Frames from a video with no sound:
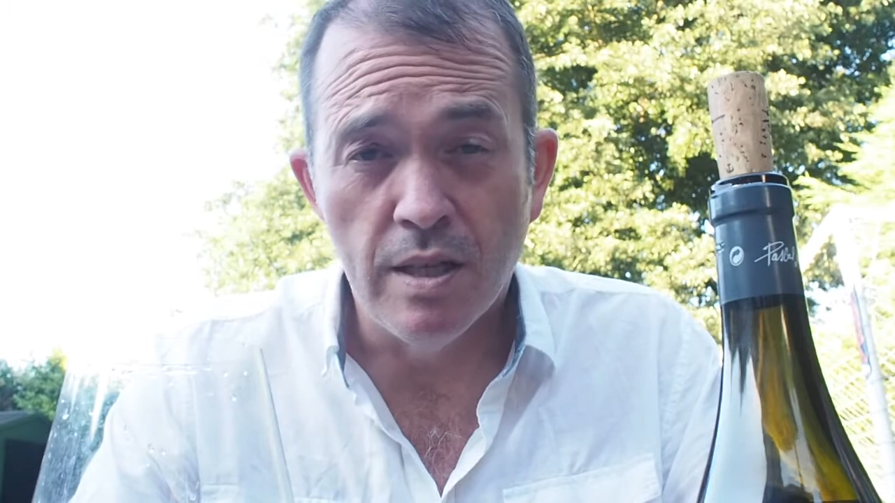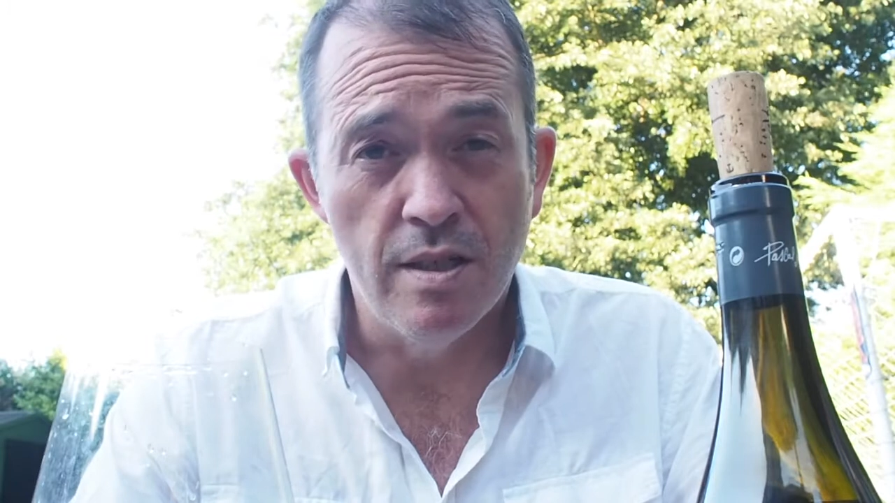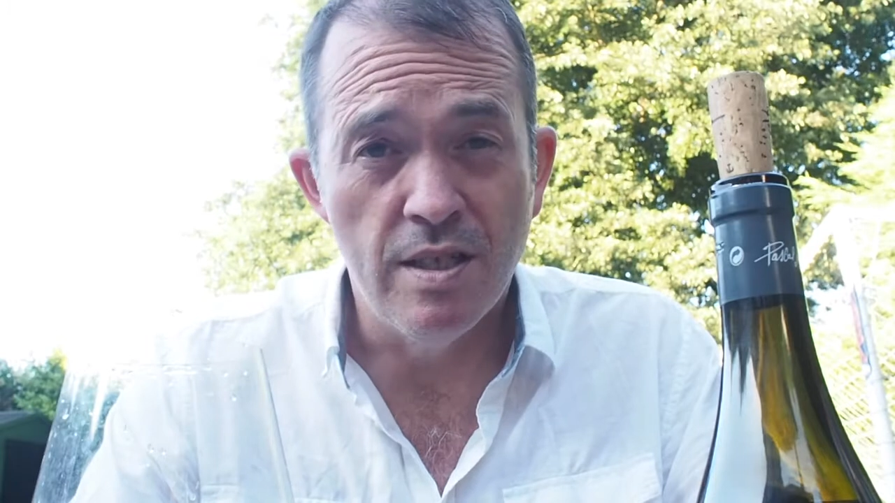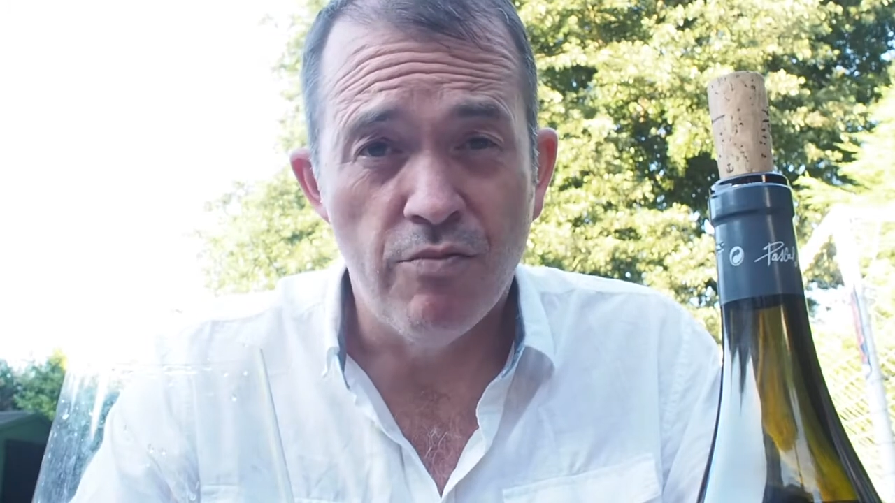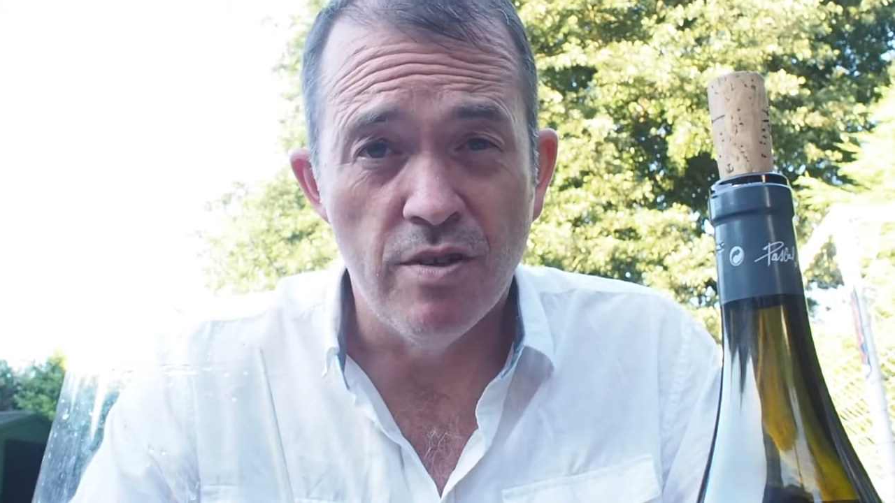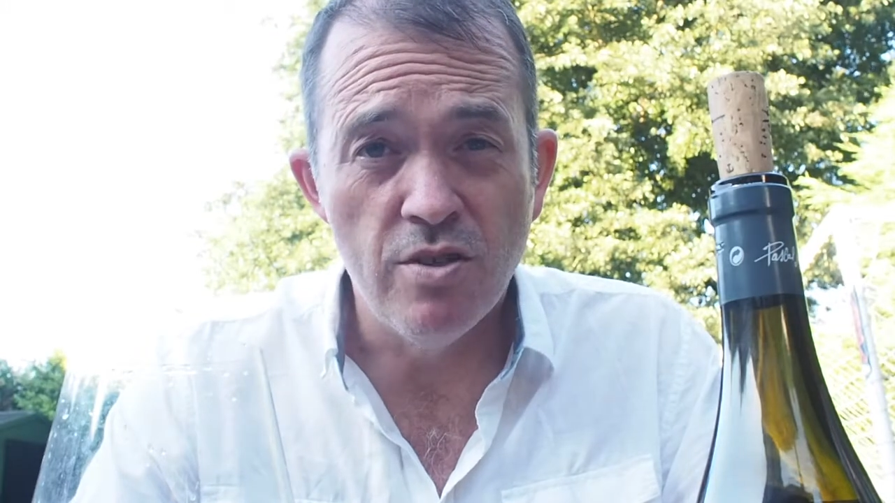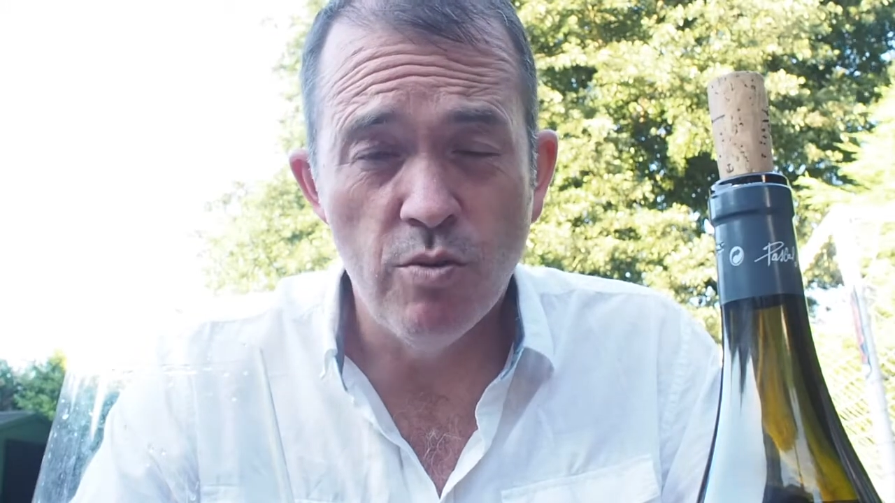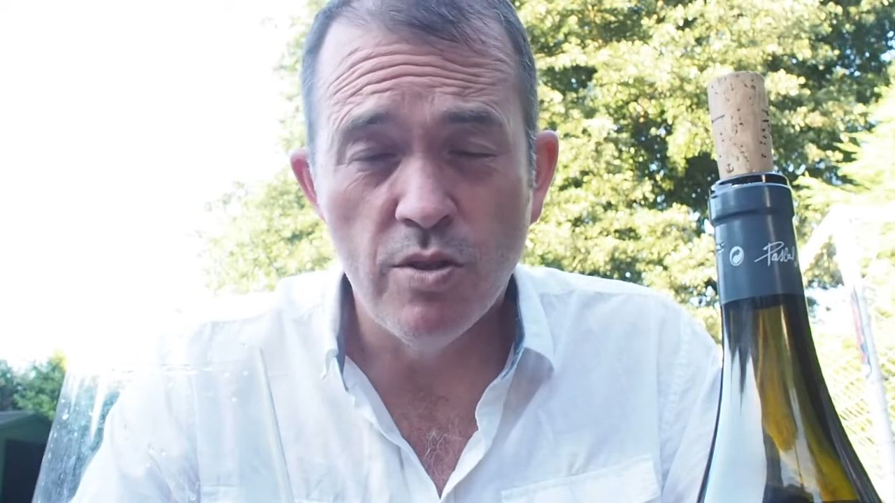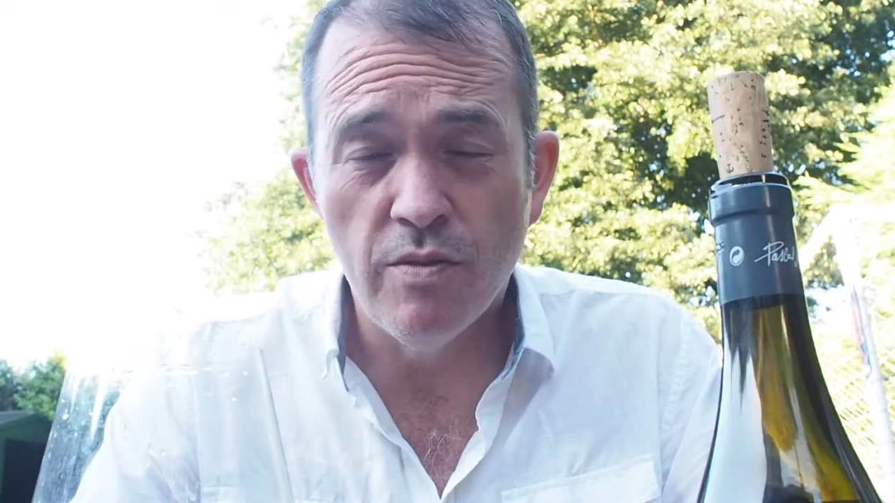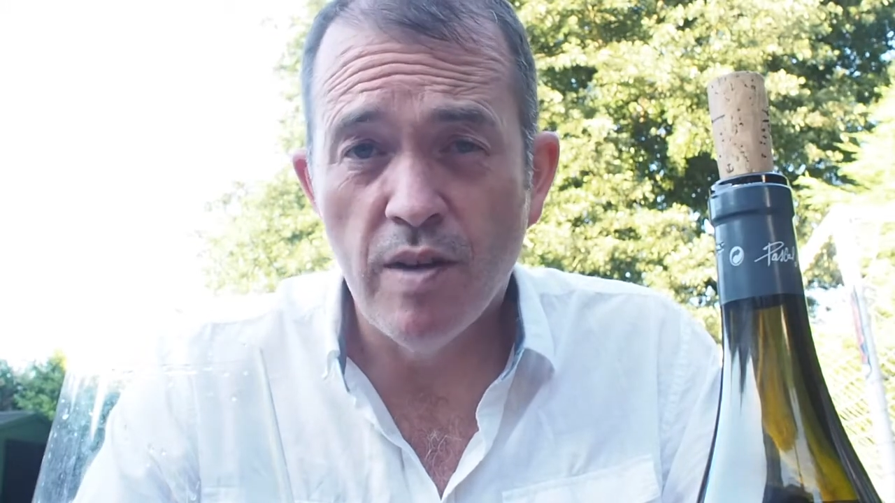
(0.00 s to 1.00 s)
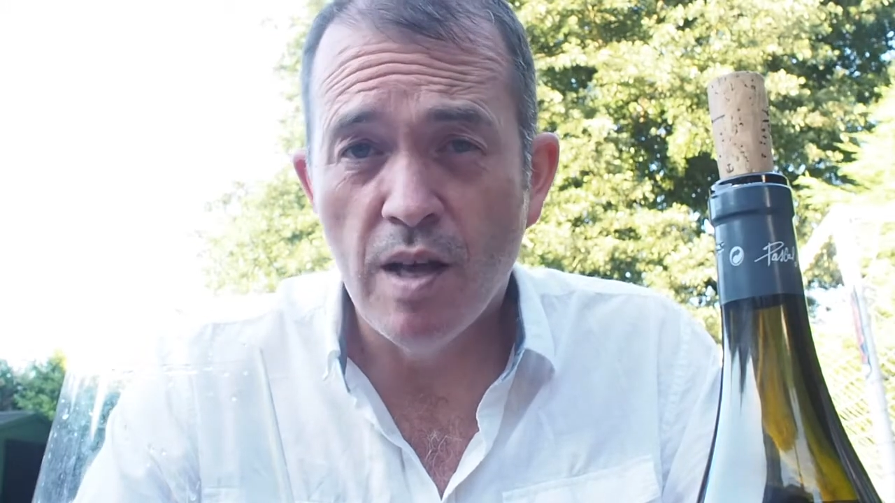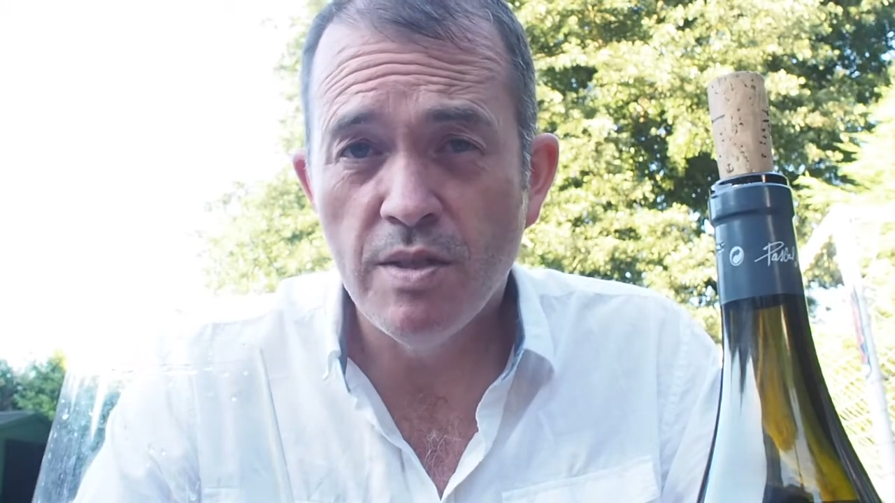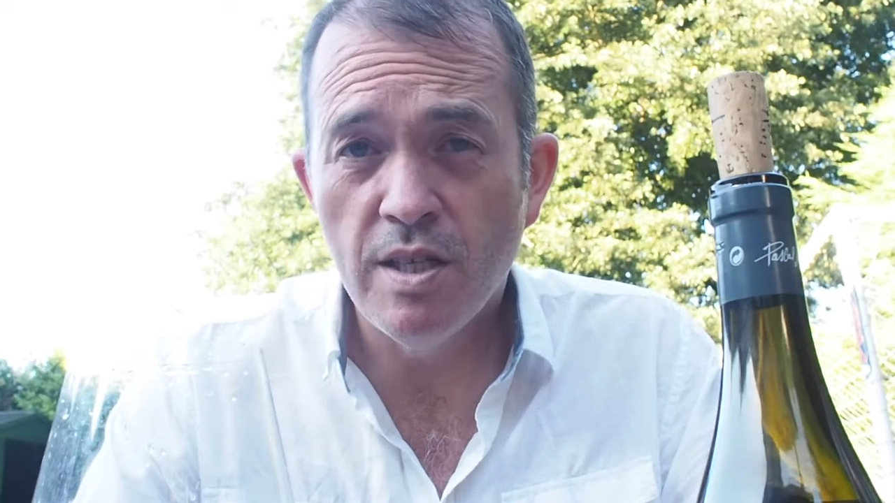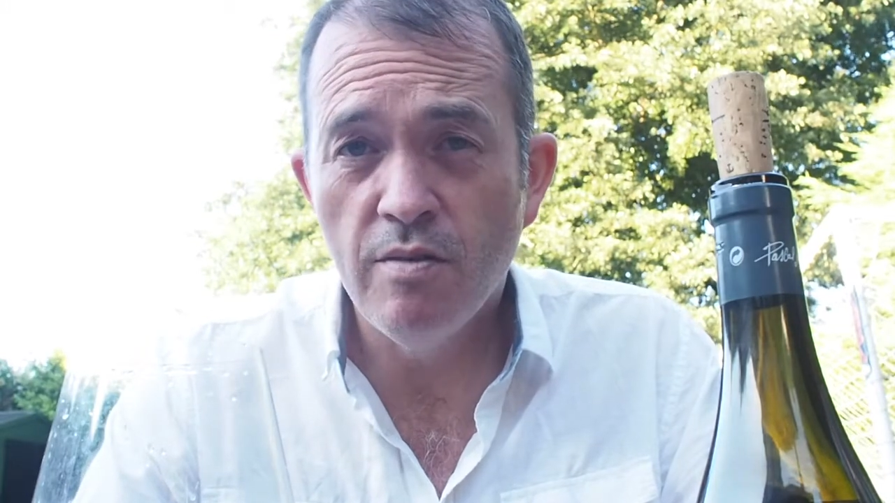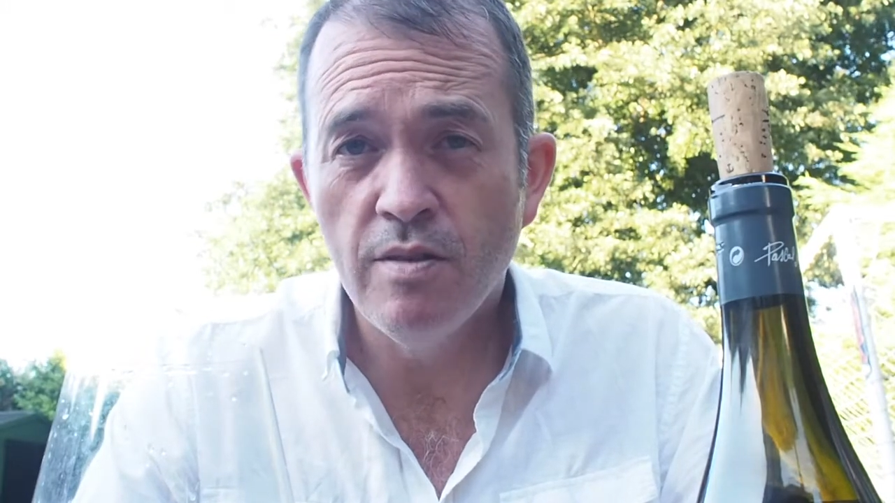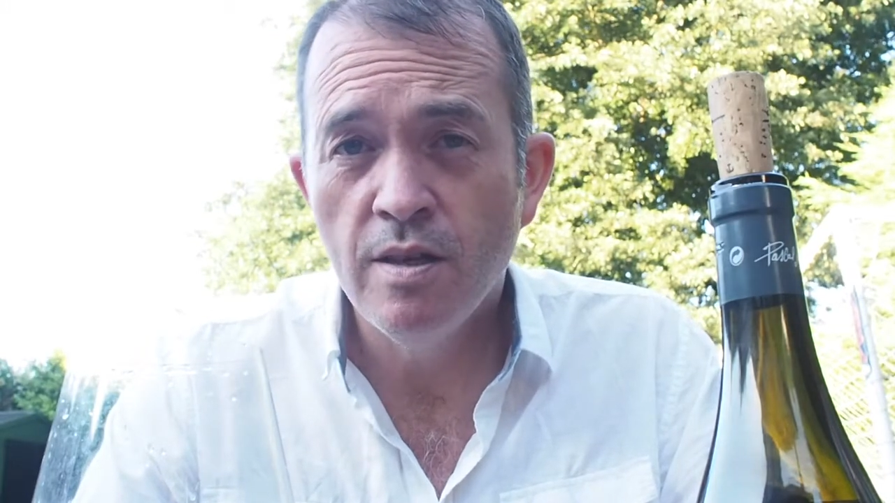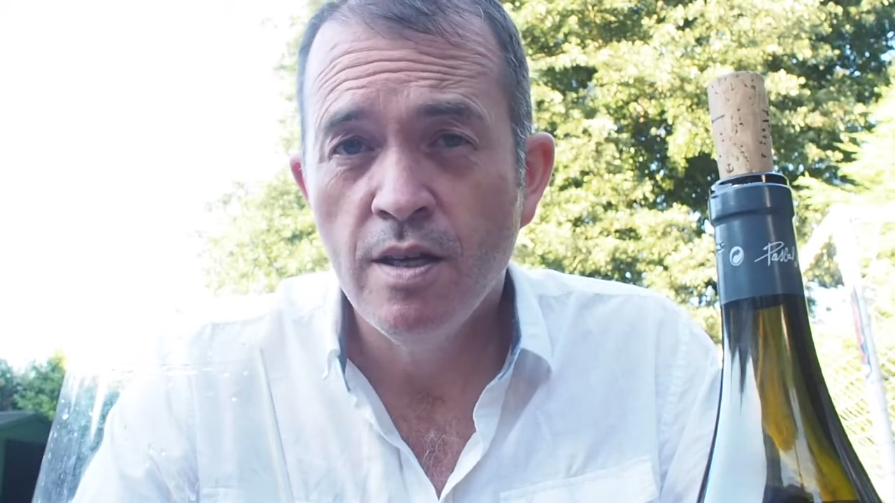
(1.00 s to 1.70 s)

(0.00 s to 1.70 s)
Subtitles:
the different sorts of limestone,